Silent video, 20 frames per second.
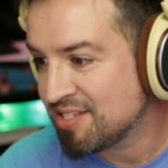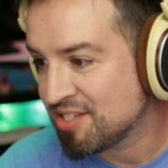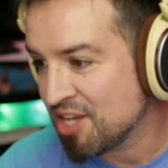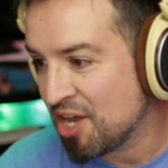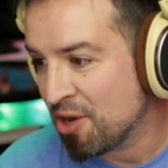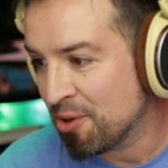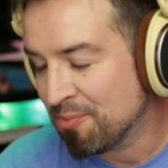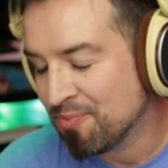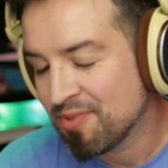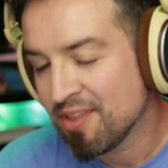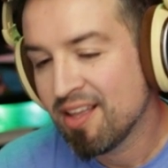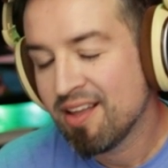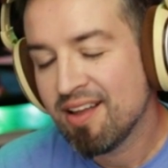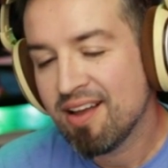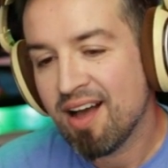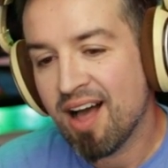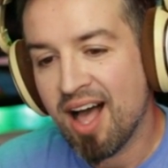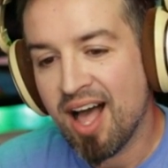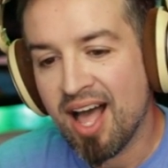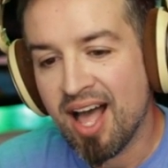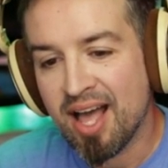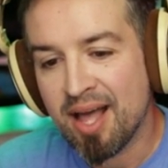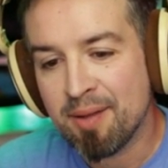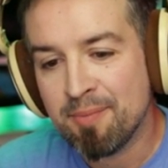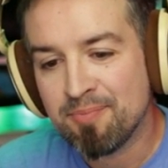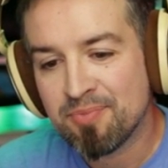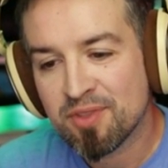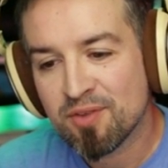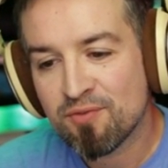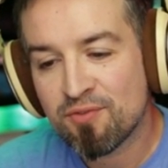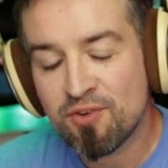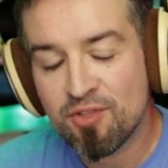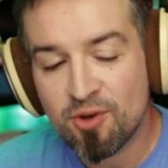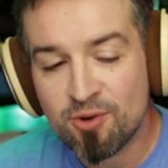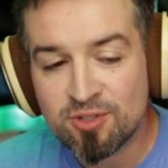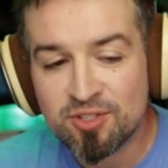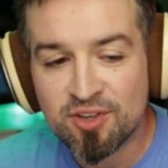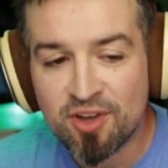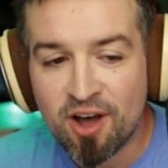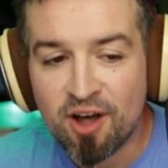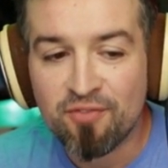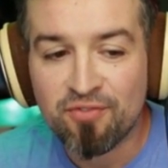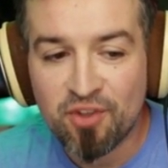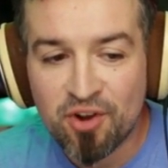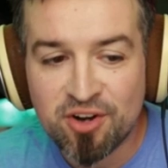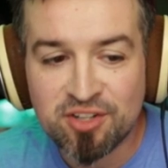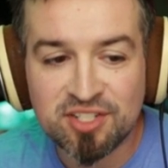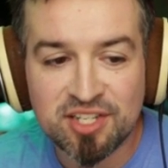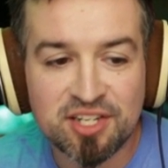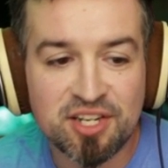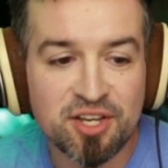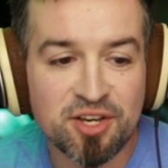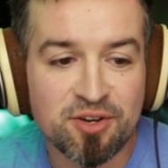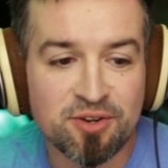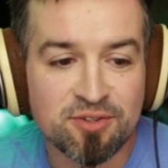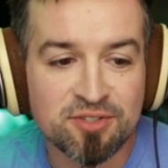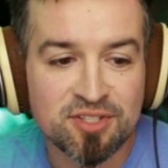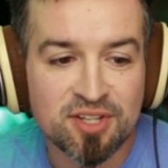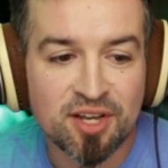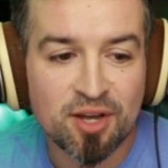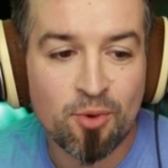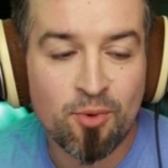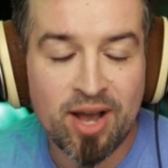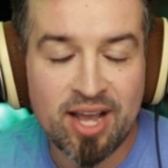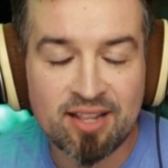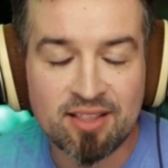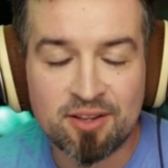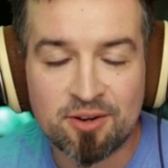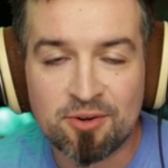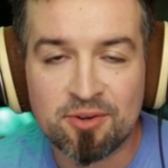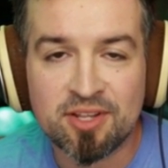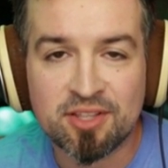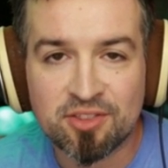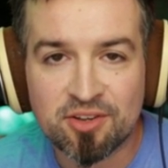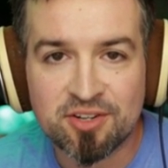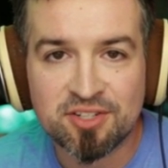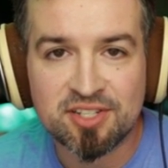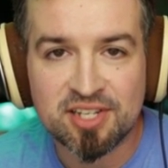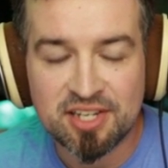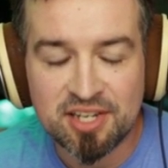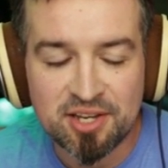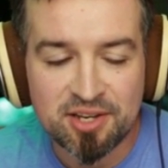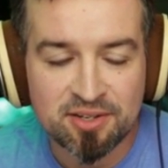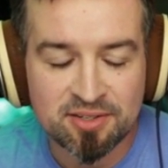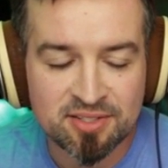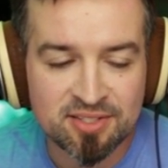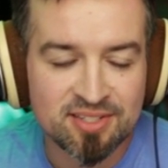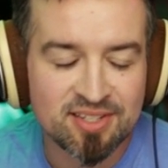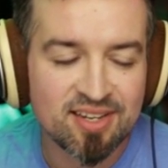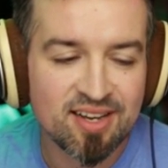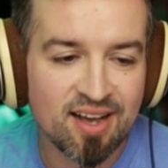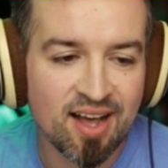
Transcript: So, um, for those of y'all thirsty dudes, quite literally thirsty dudes,